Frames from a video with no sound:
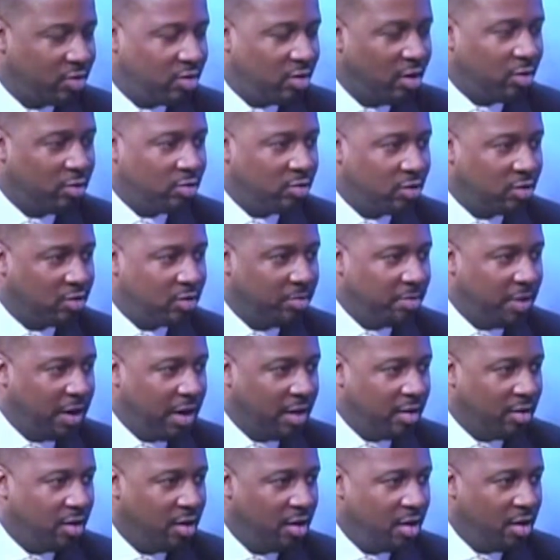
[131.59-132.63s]
Talk to us
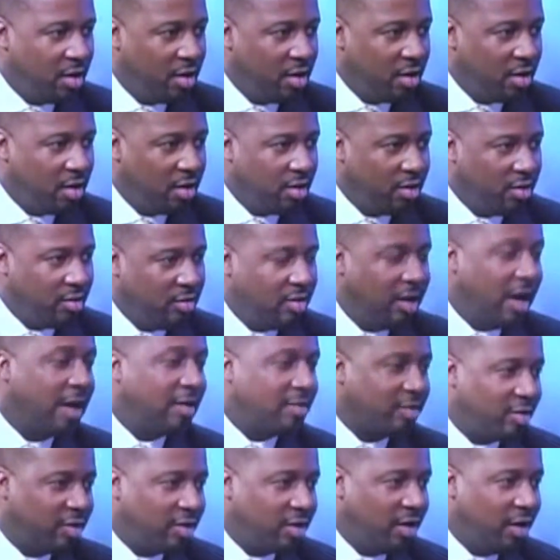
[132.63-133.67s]
about
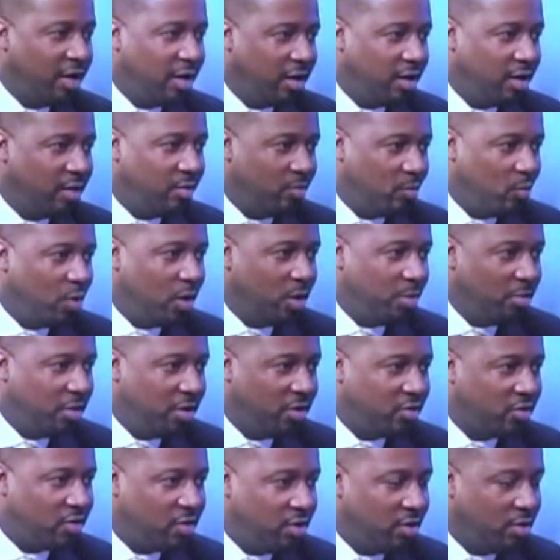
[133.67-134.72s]
Dr. King and what he
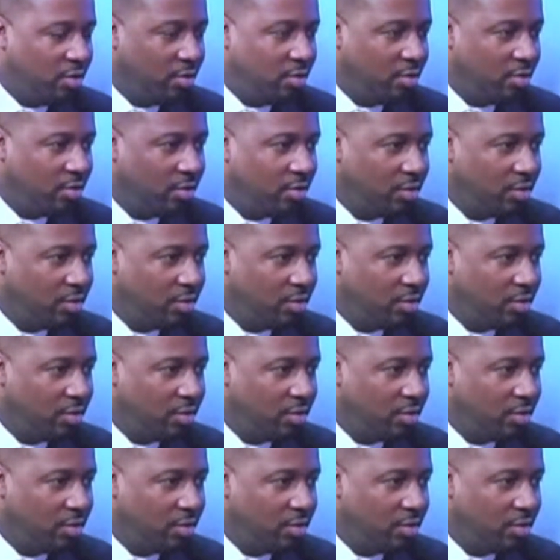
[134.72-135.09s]
means to you.